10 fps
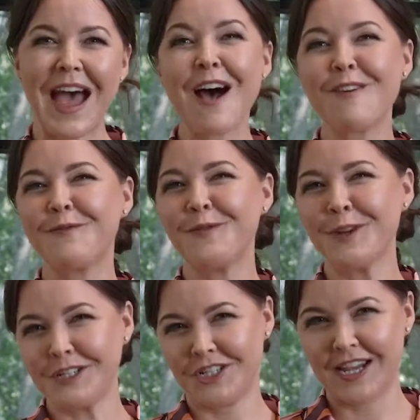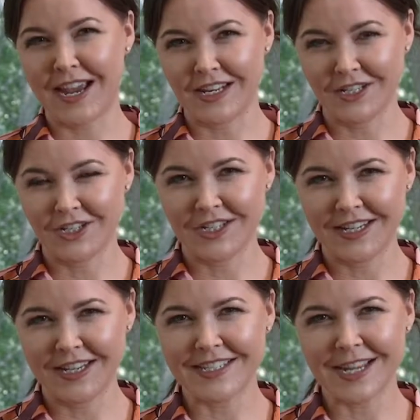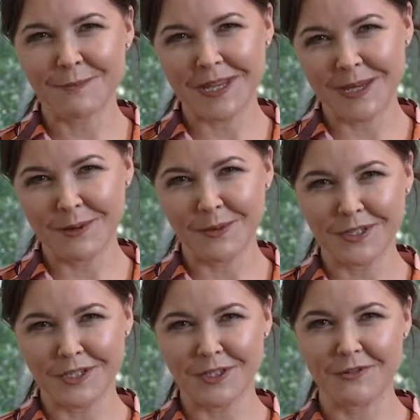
Our first challenge is that people want to